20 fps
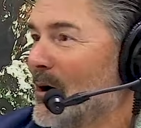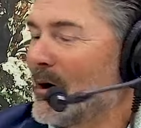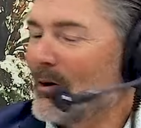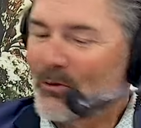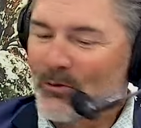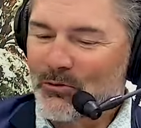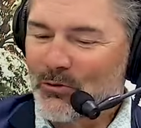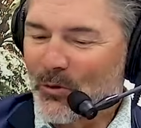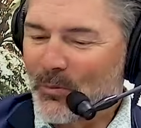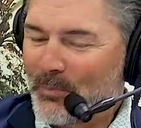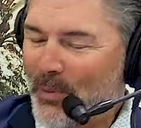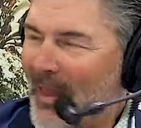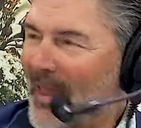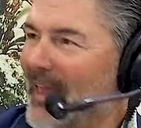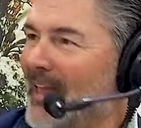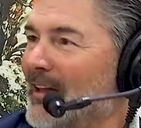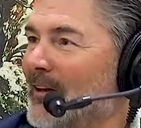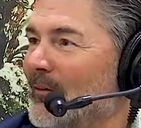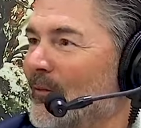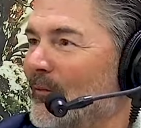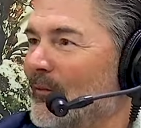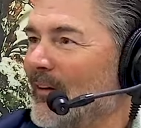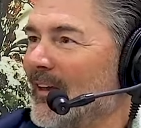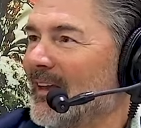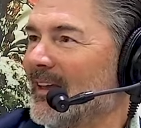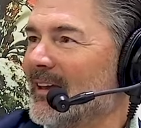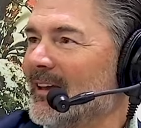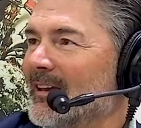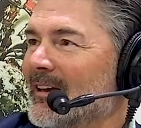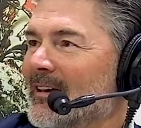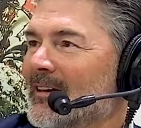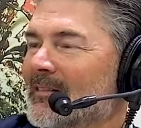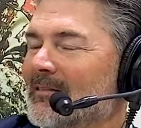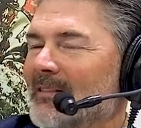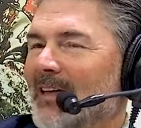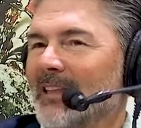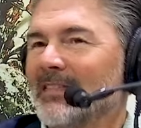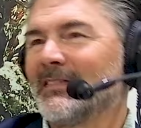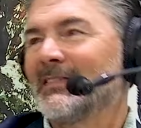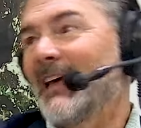Hunters are paying a fee
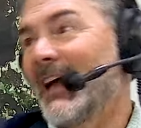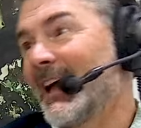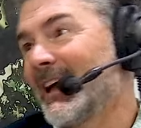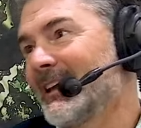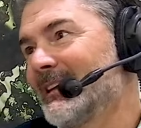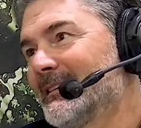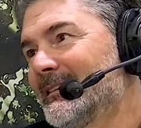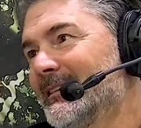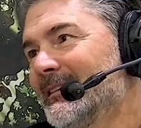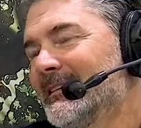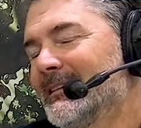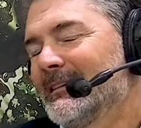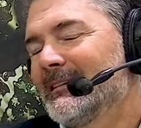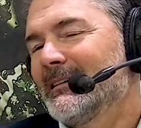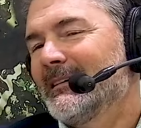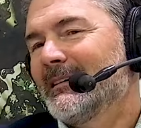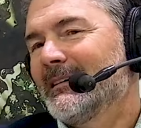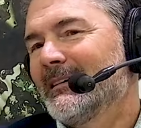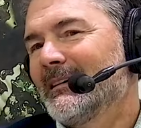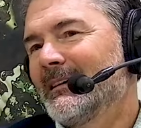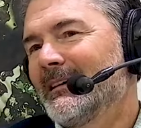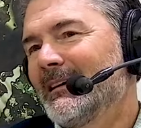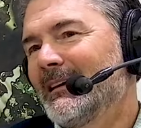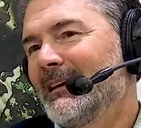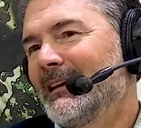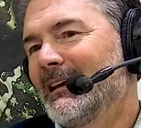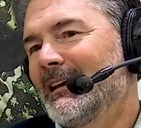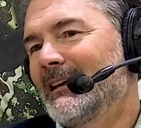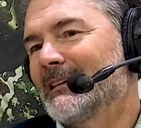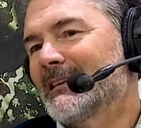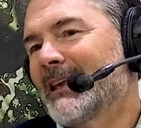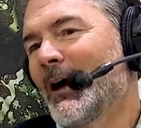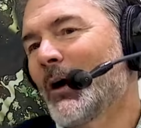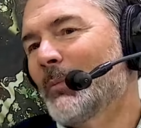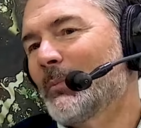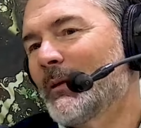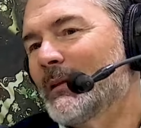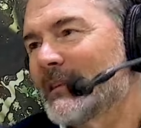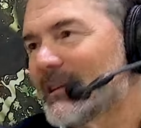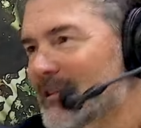that then is
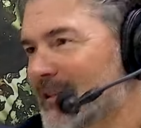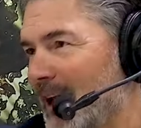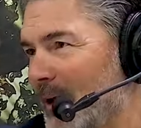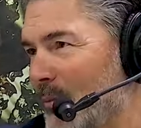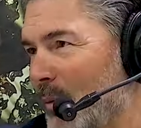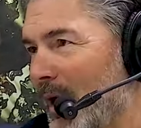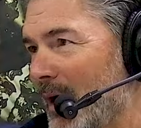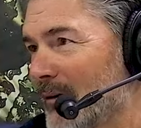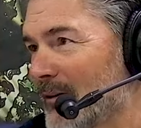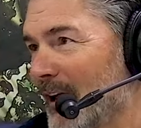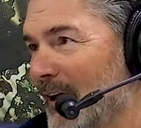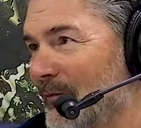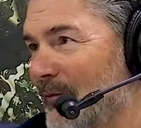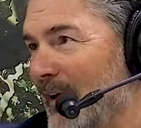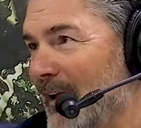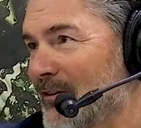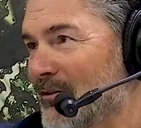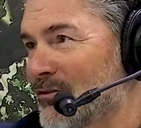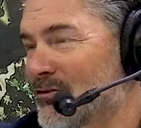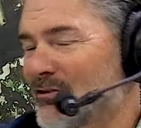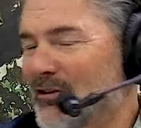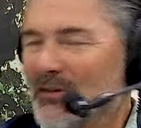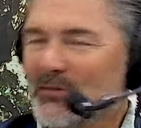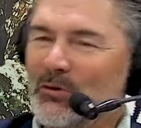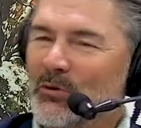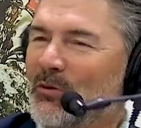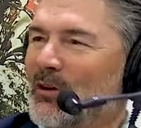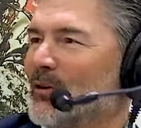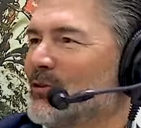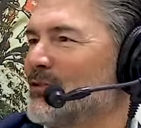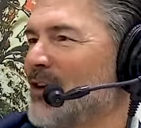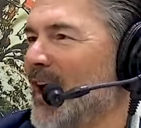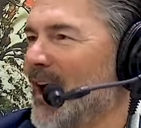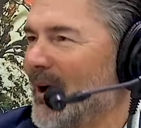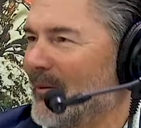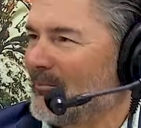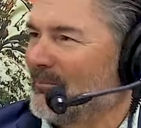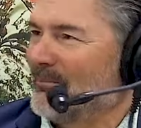helping the state wildlife agency do their job.